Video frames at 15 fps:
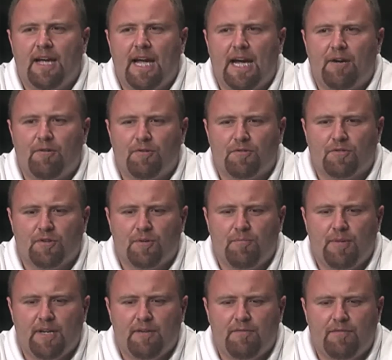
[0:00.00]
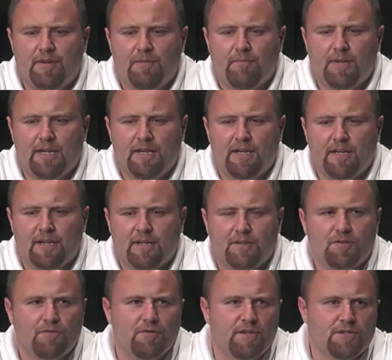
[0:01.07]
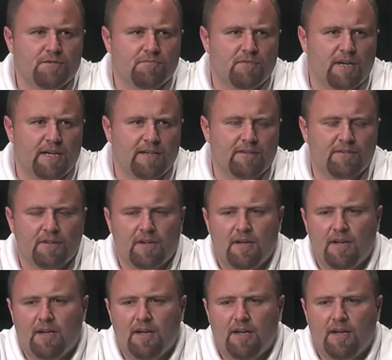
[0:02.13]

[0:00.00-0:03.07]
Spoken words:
how it was going to benefit me tuition-wise.